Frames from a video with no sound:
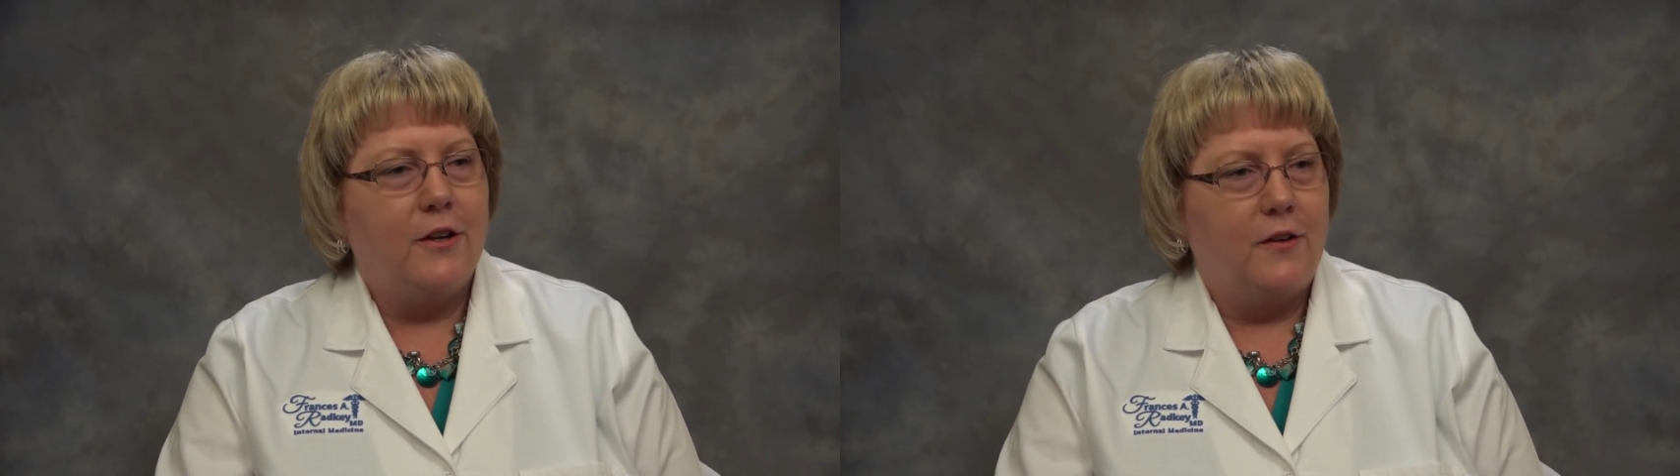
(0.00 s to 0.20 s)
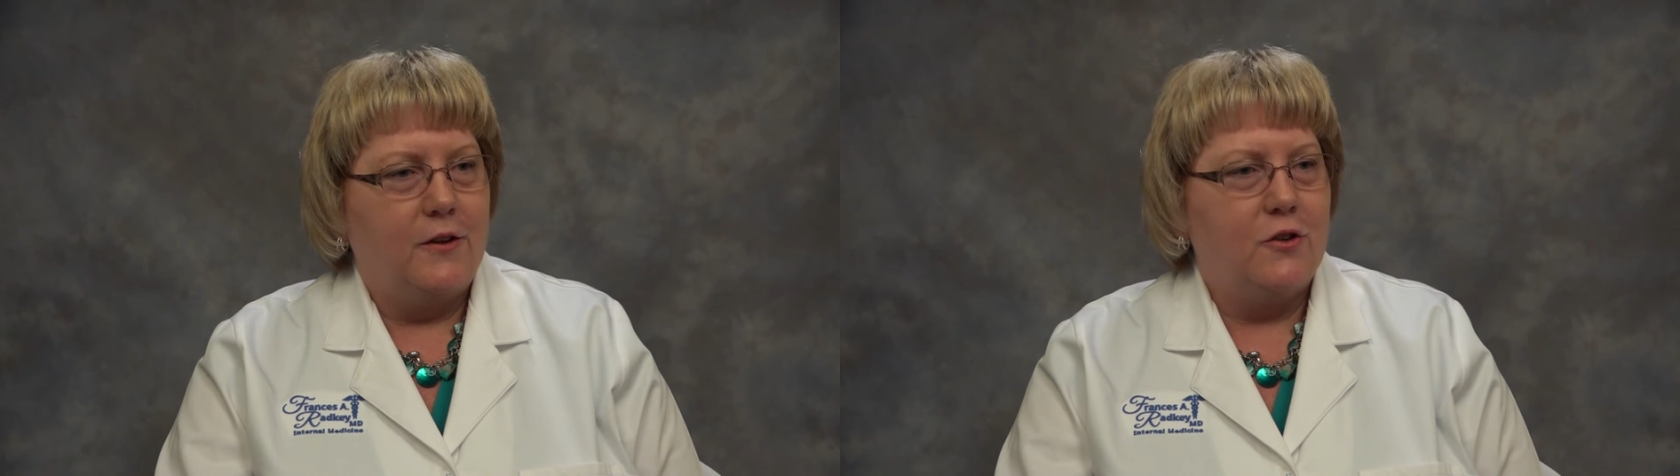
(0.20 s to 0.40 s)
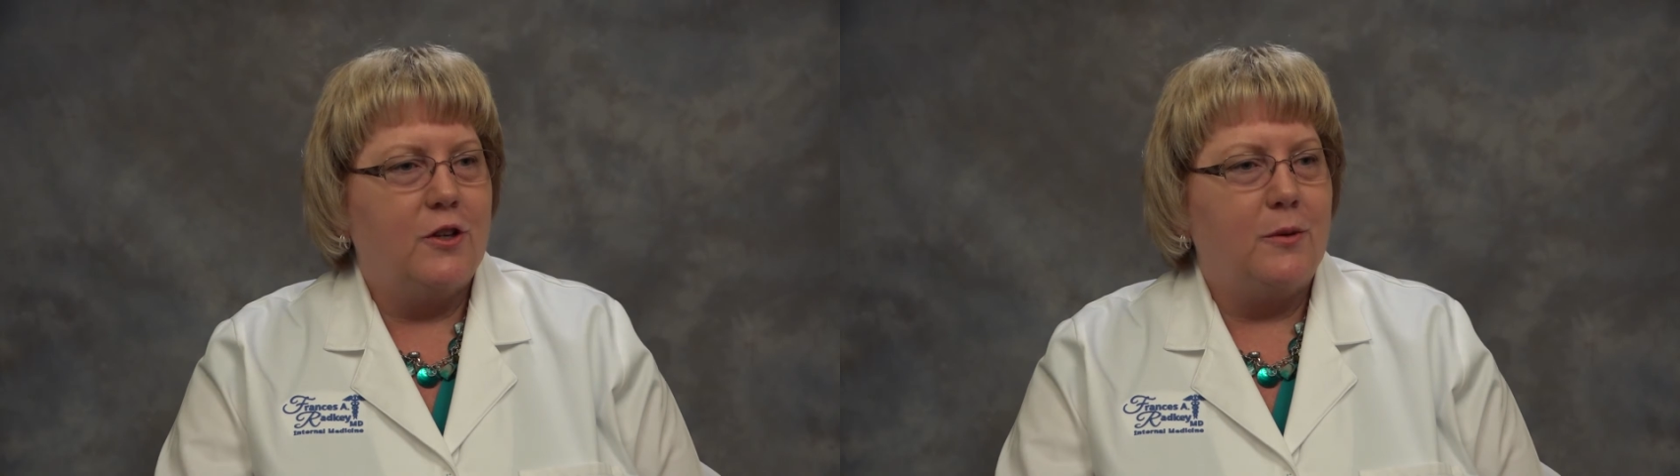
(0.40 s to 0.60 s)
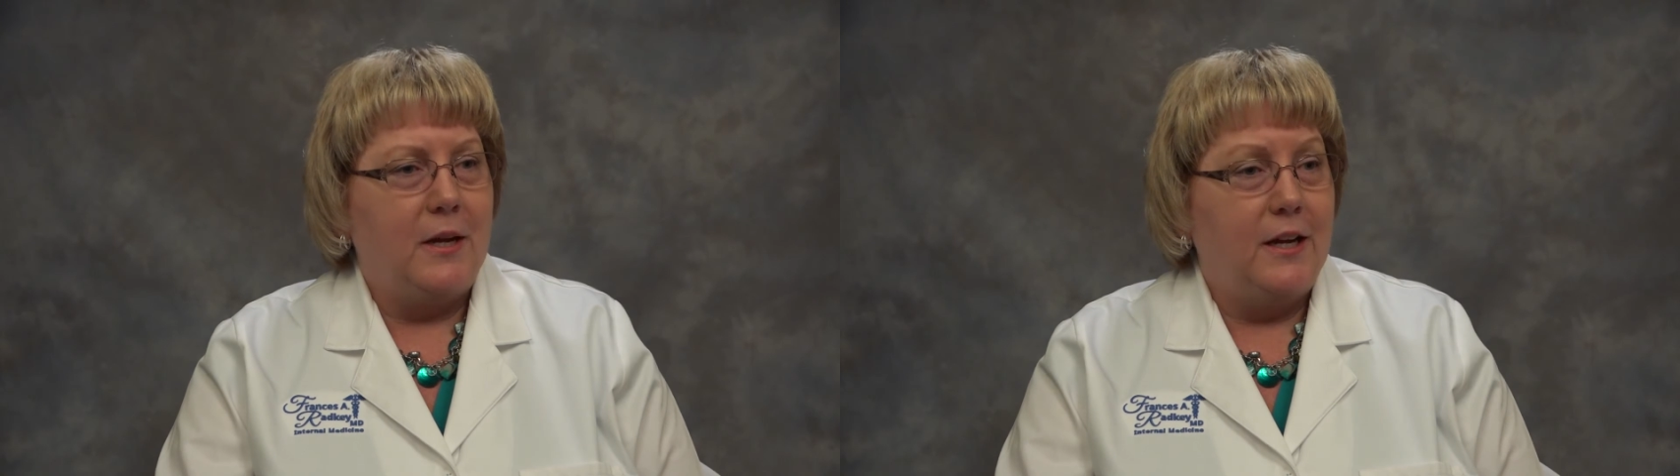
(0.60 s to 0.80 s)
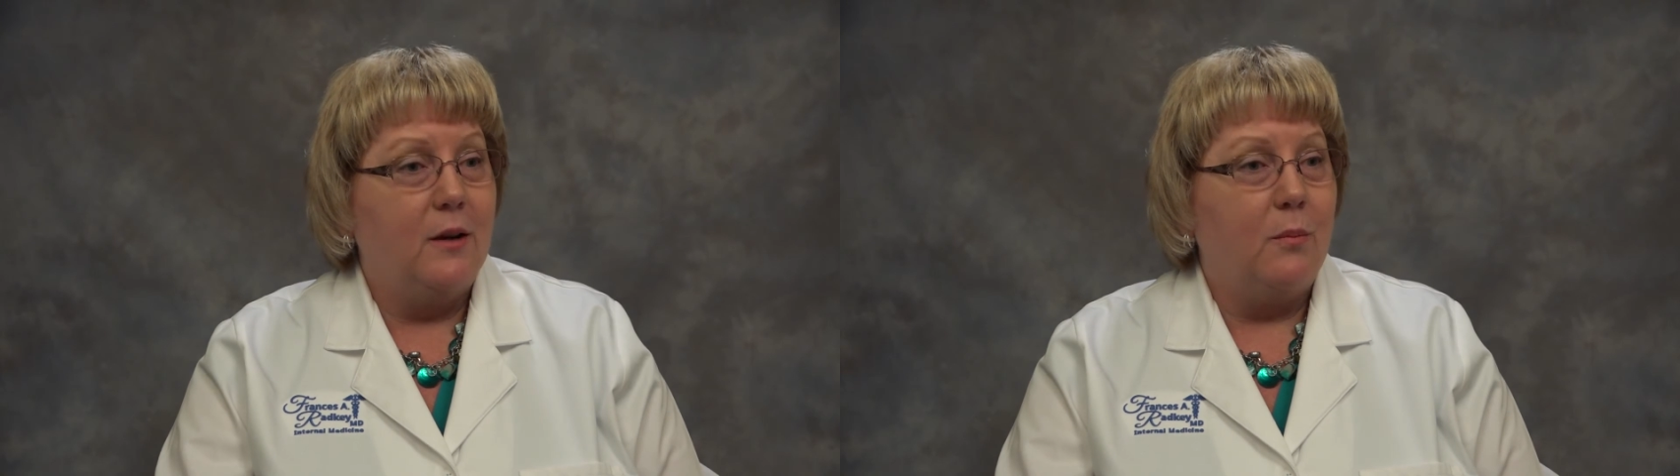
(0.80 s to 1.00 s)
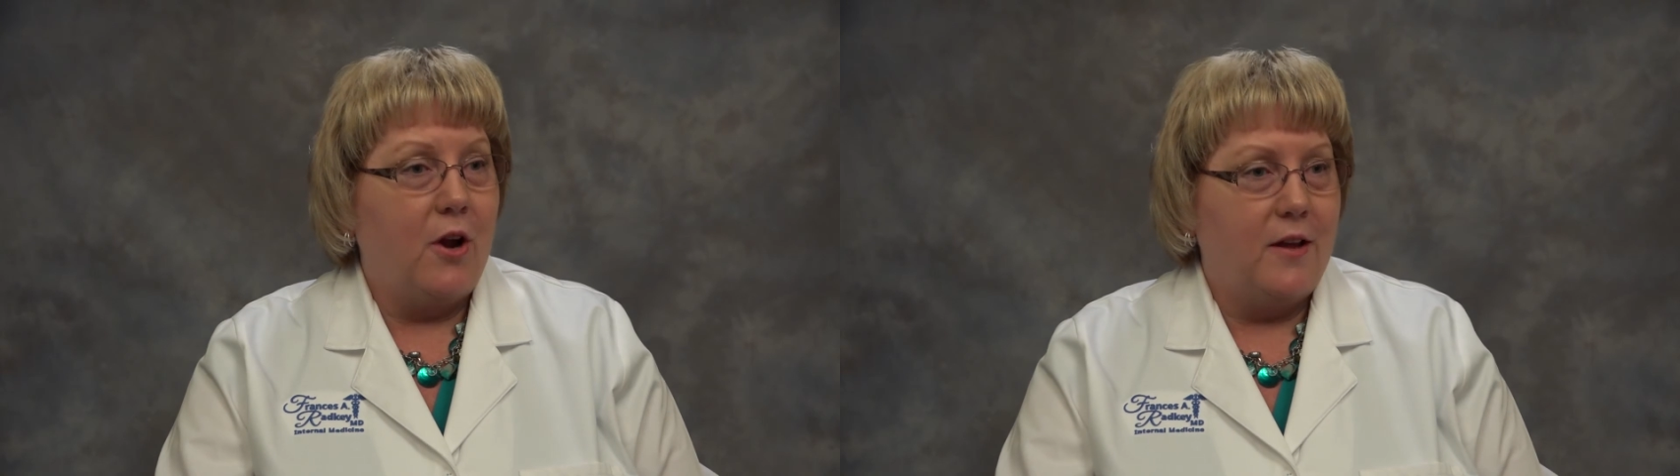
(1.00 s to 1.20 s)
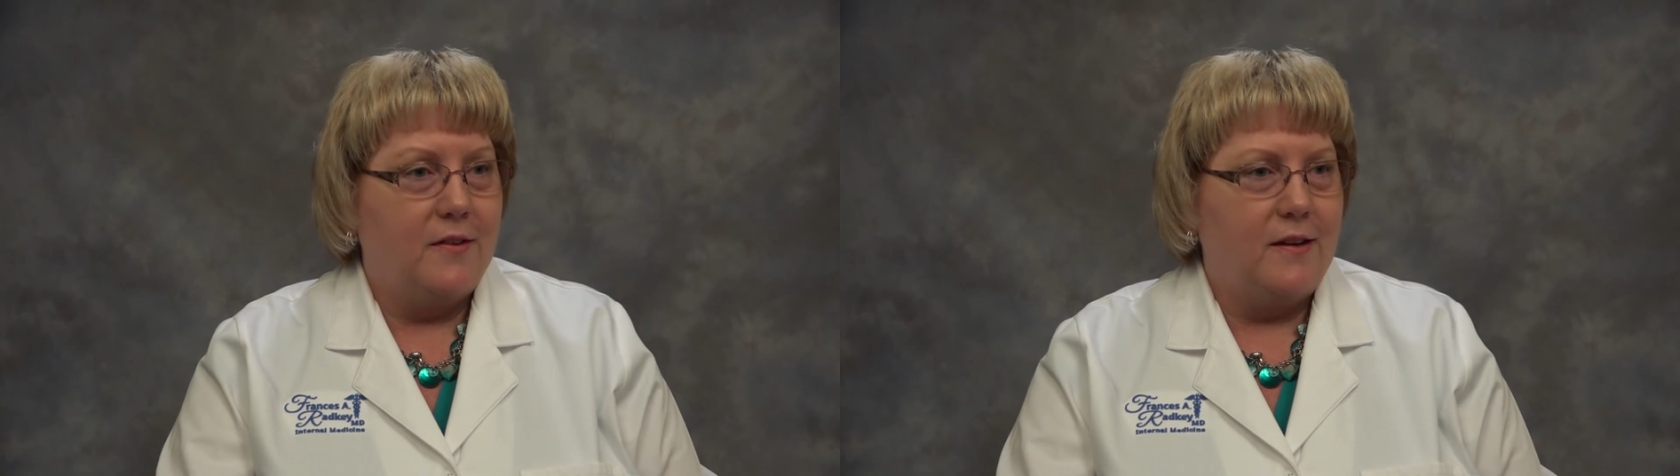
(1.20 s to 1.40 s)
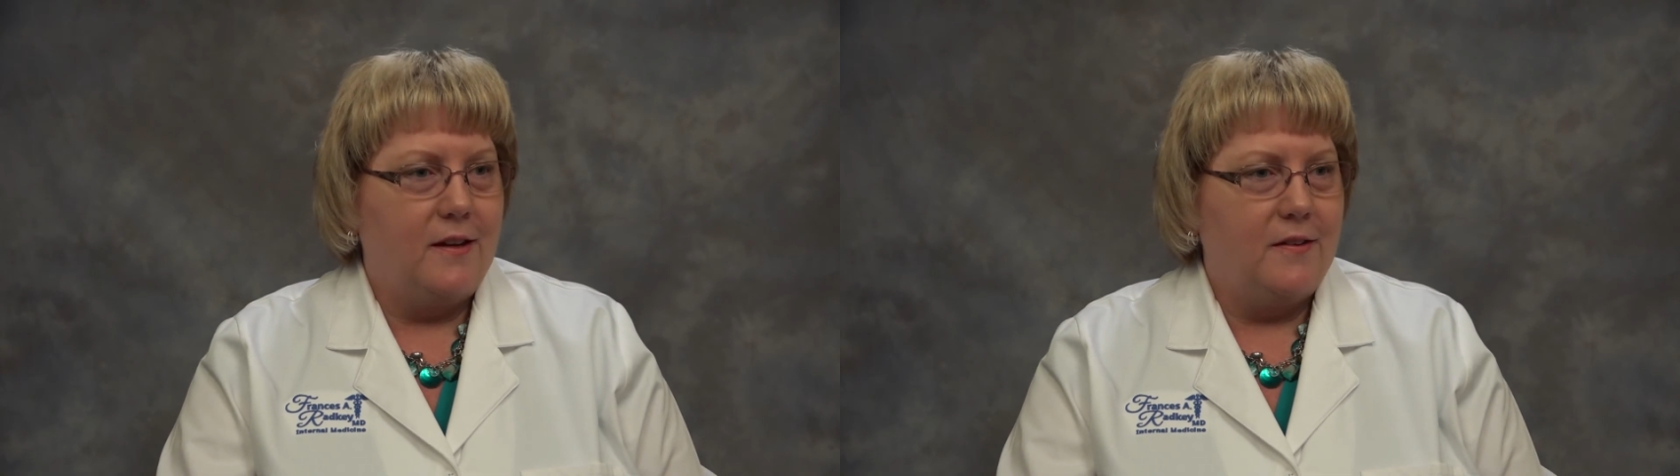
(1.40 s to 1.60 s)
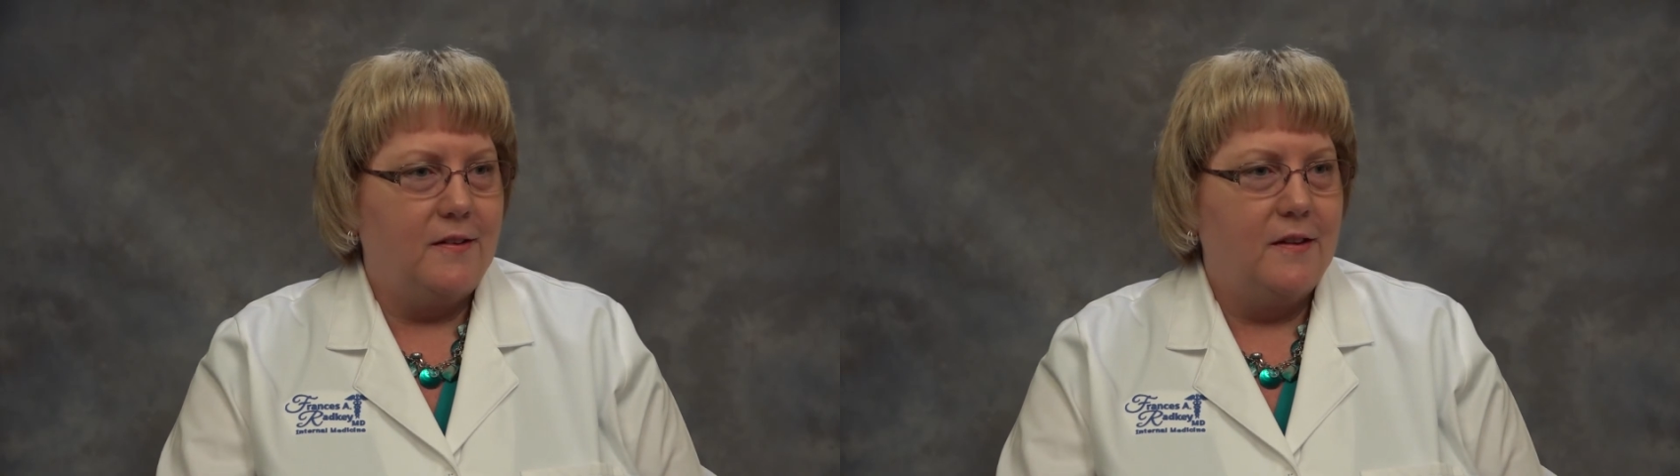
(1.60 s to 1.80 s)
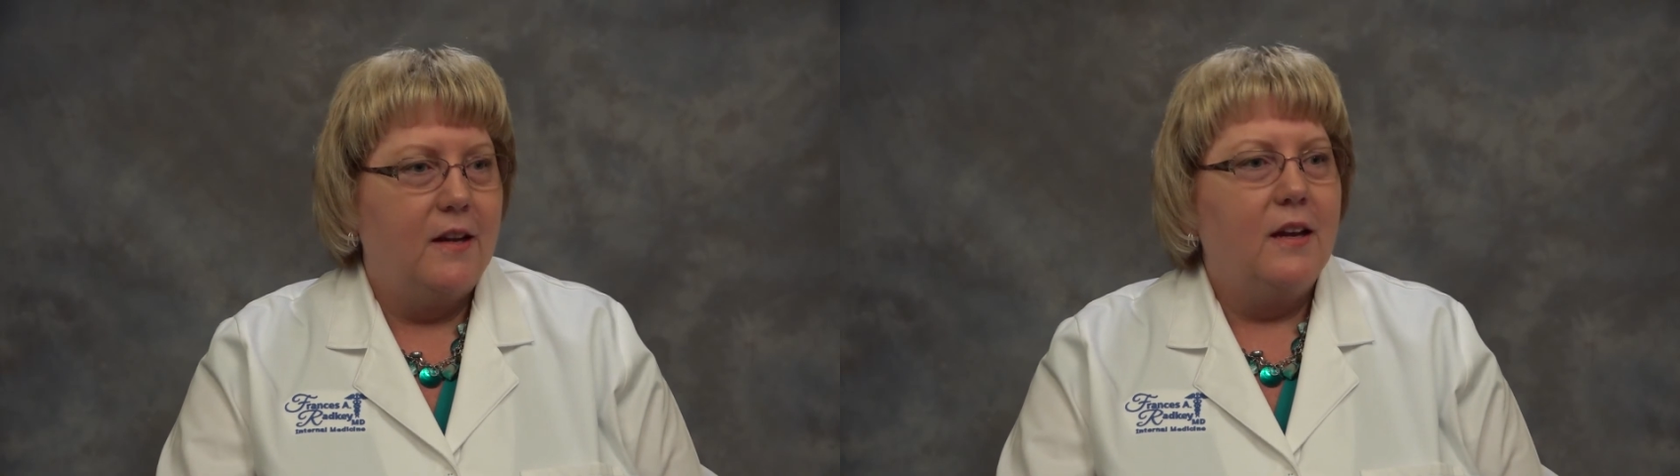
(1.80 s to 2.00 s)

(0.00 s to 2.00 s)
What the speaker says: decision-making process.